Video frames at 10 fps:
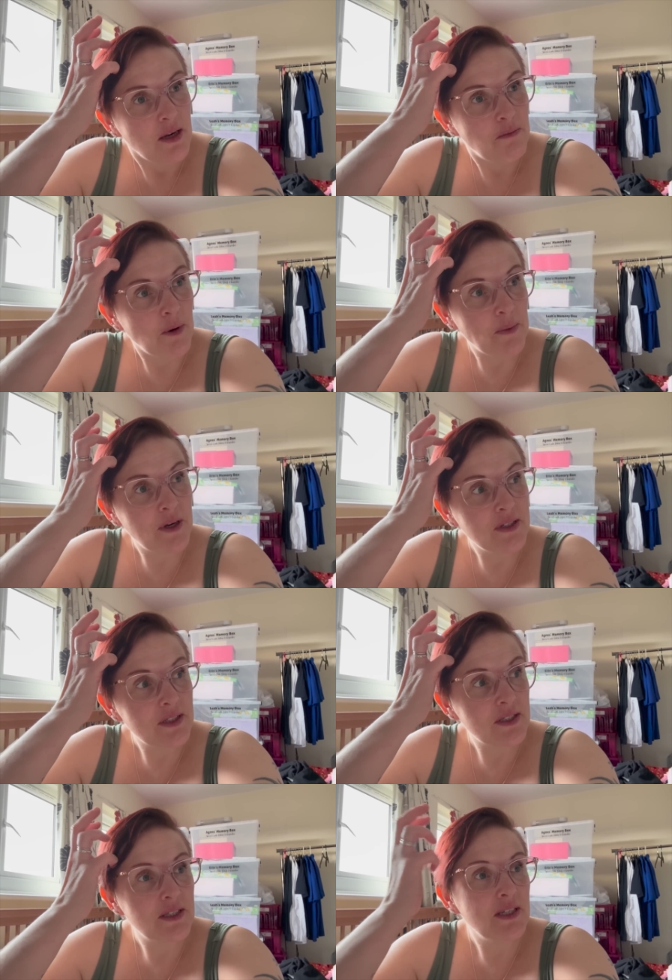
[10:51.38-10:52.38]
But
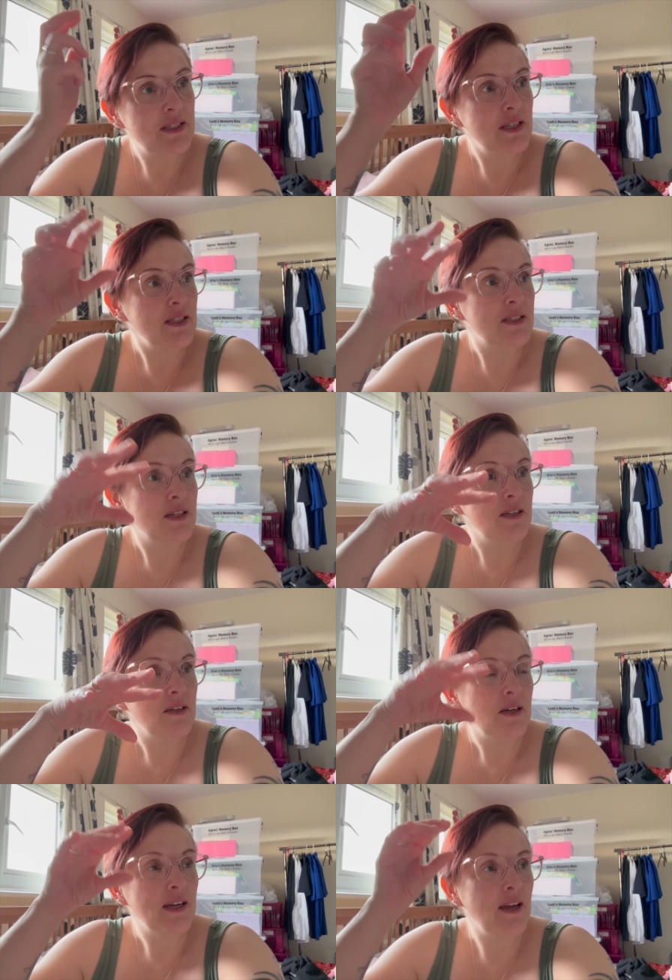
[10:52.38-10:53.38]
because these things can,
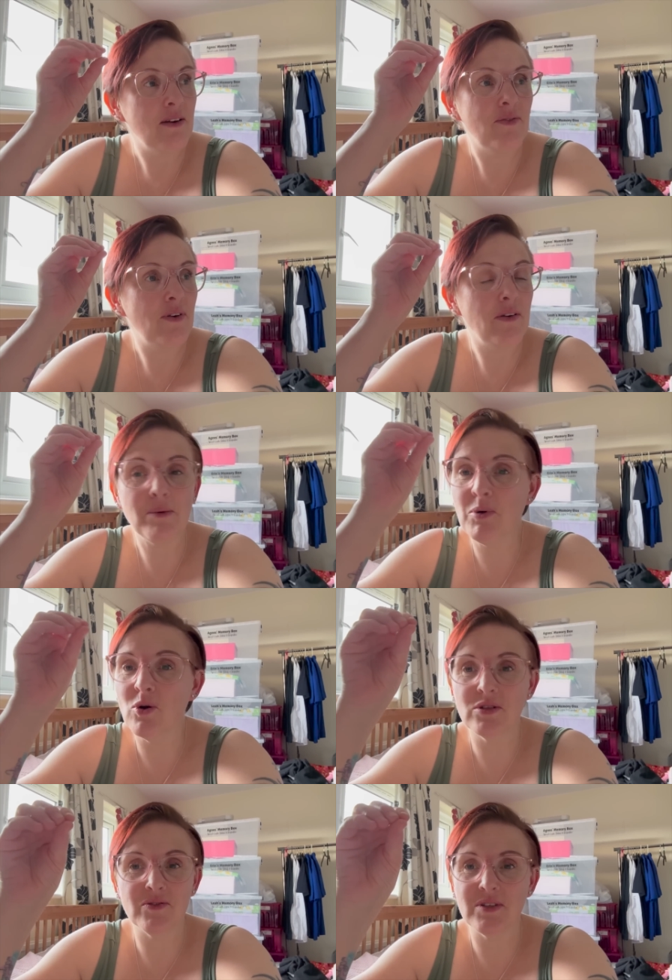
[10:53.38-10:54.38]
I get very
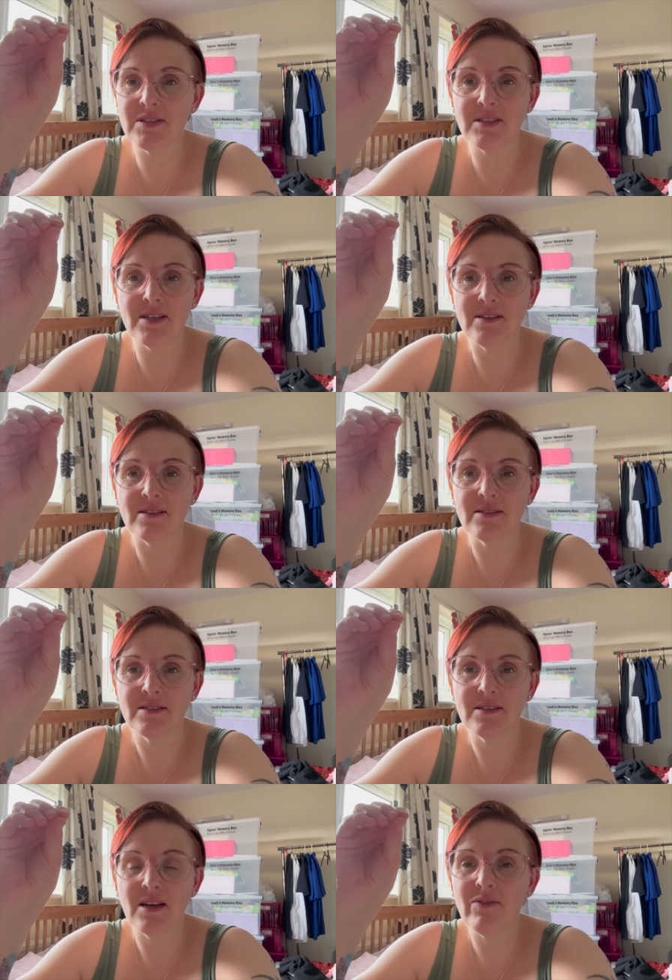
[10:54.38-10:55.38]
bored of dusting.
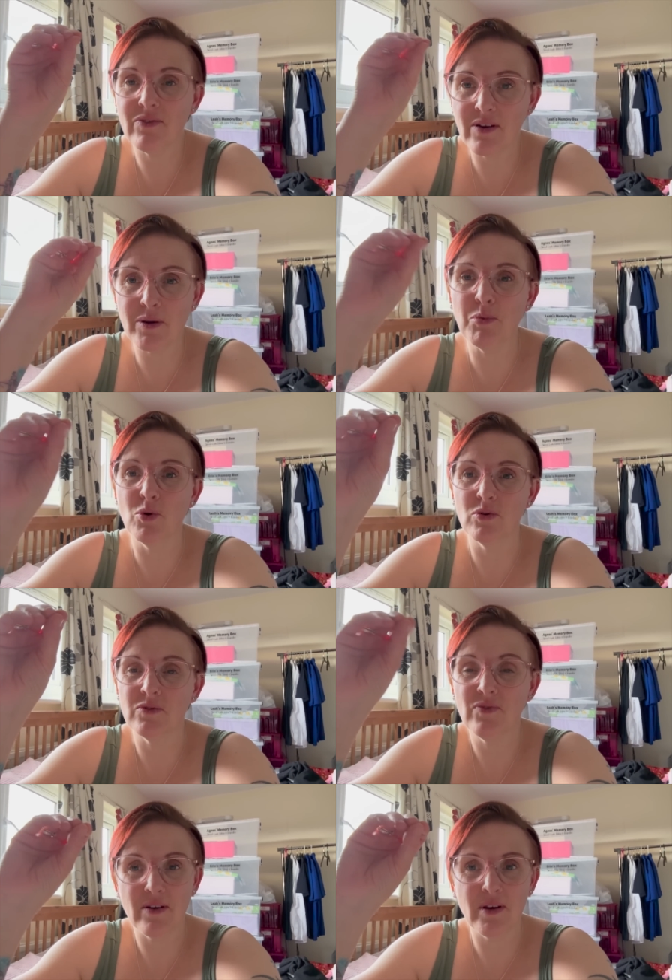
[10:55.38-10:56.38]
I'm very bored
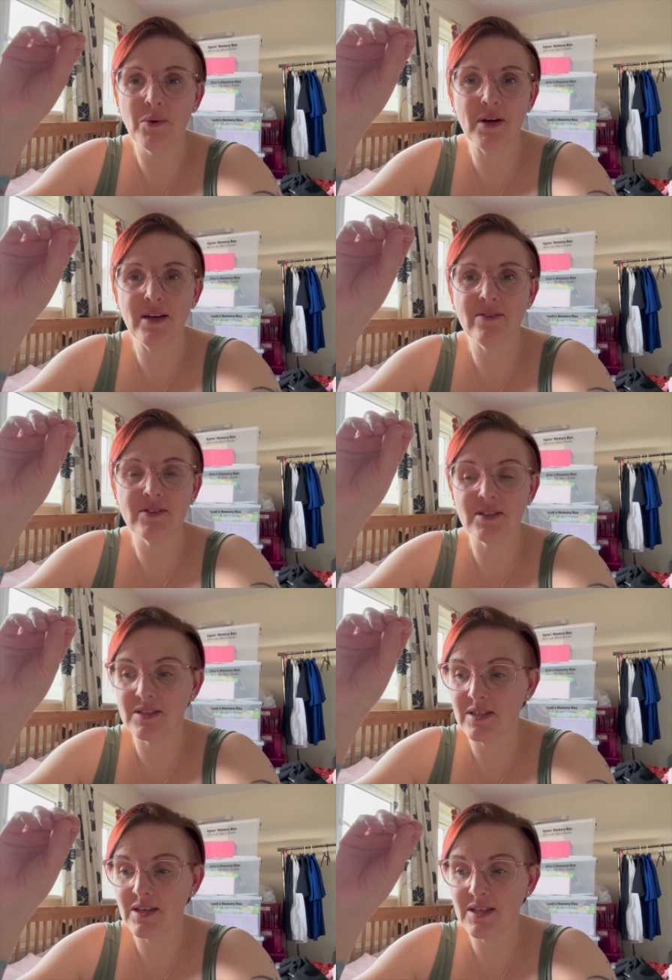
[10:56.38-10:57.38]
very quickly of
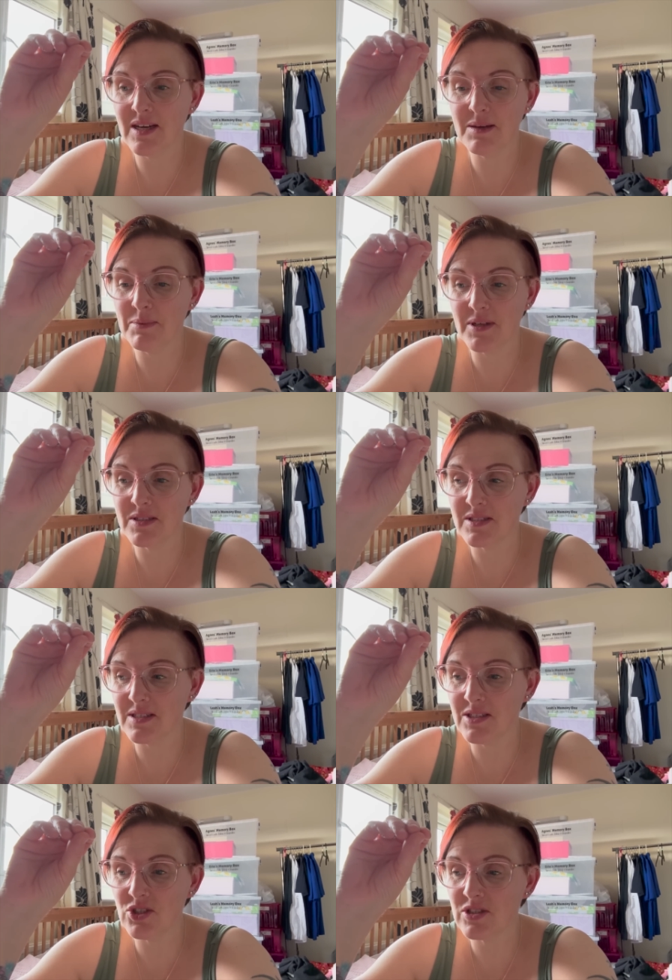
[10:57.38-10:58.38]
dusting uh, because
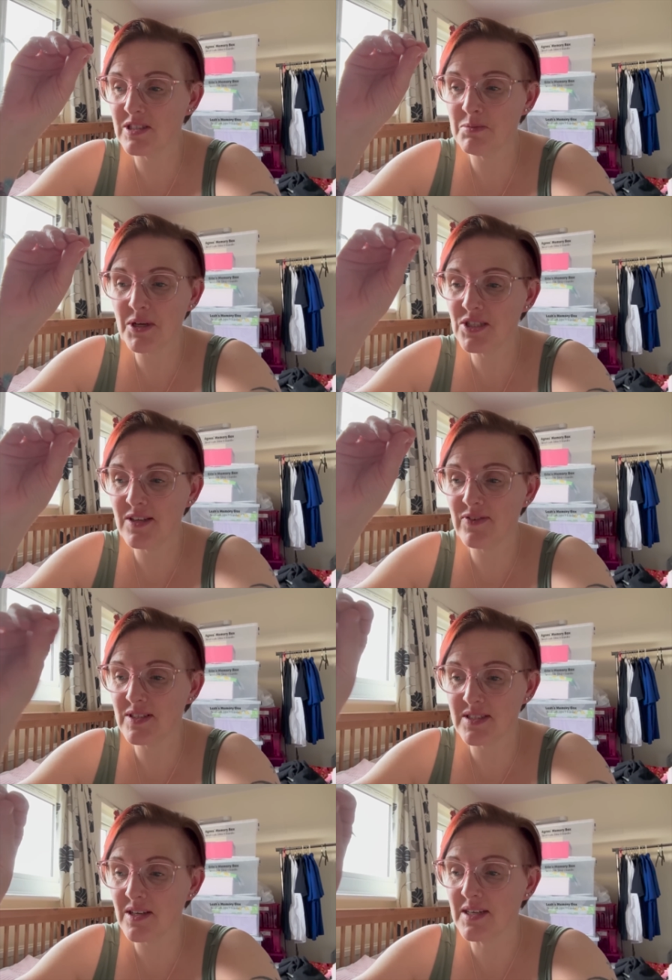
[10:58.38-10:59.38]
it just, especially if
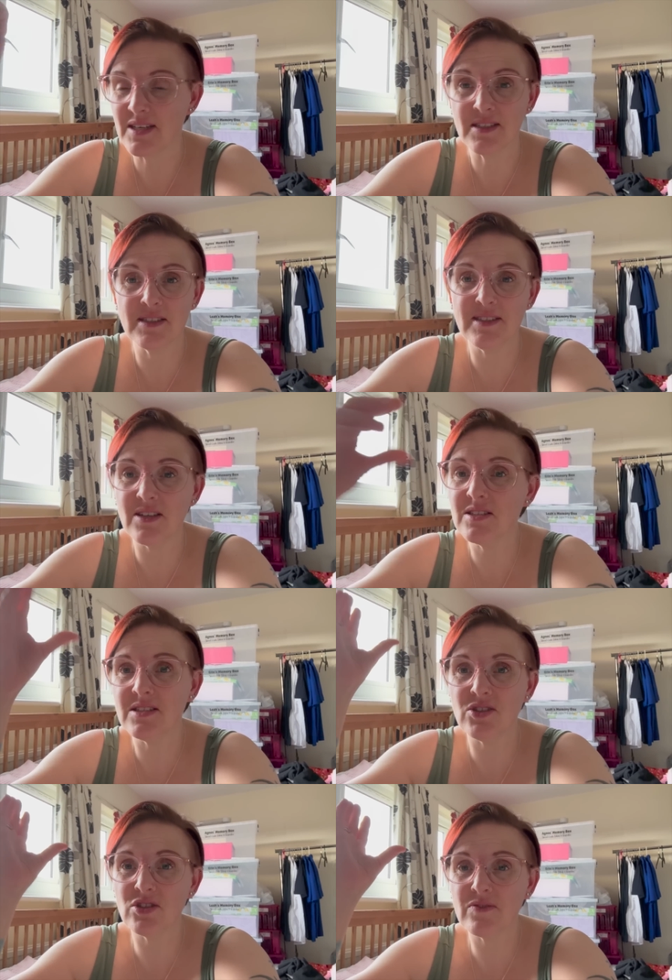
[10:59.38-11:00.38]
it's sunny, because the dust
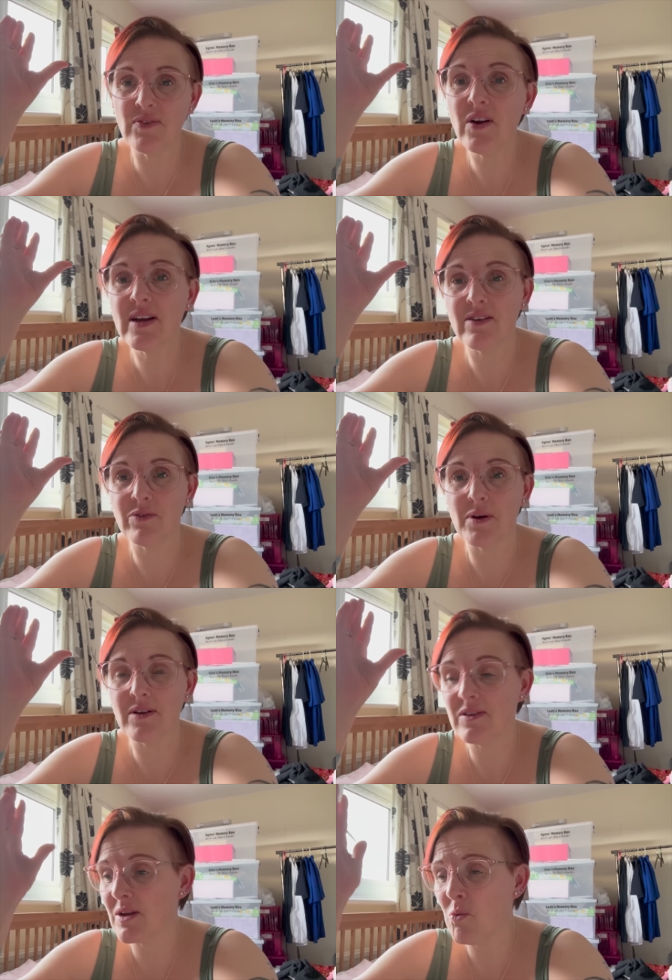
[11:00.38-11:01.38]
is just flying everywhere and
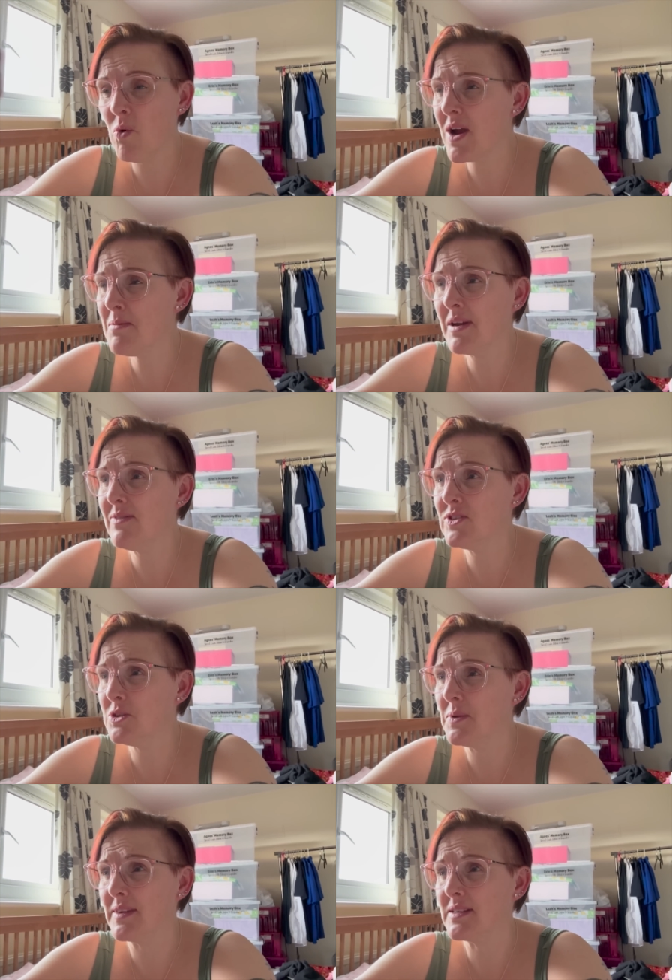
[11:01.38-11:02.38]
you think, why am I even
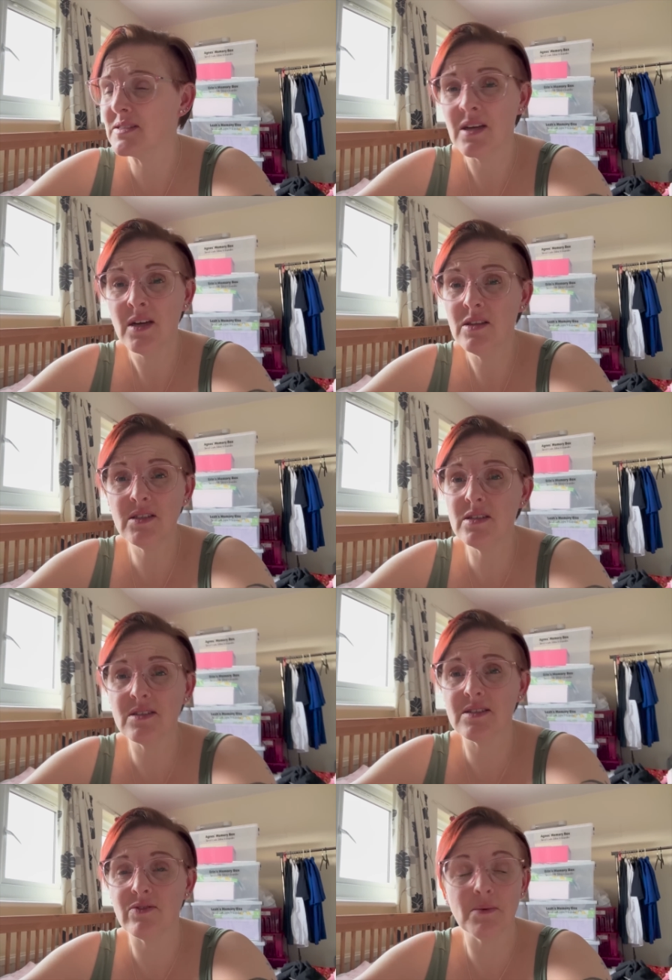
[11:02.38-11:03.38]
doing this? There's
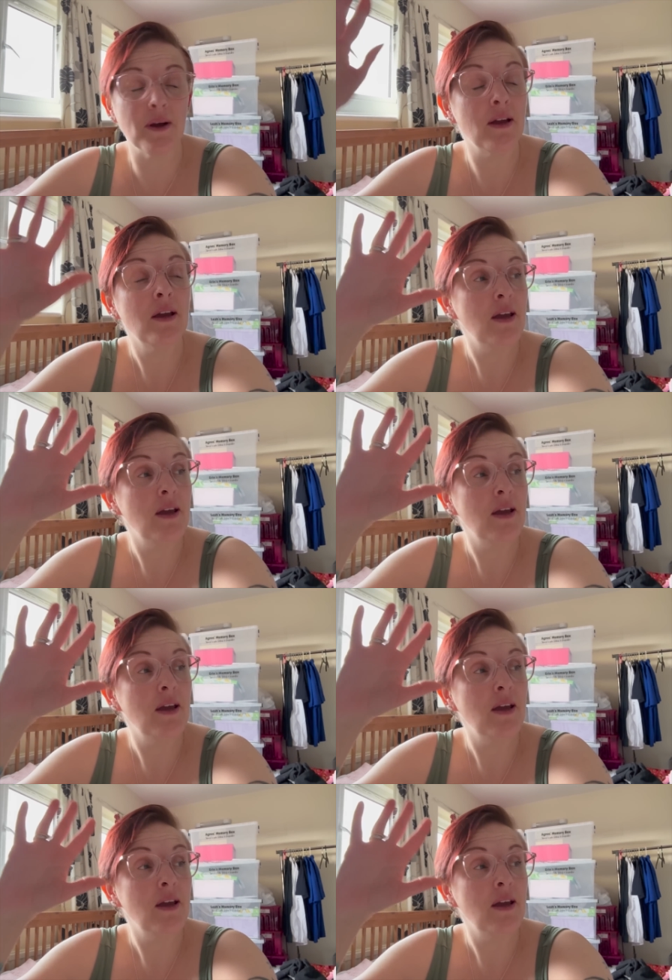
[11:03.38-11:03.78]
dust everywhere.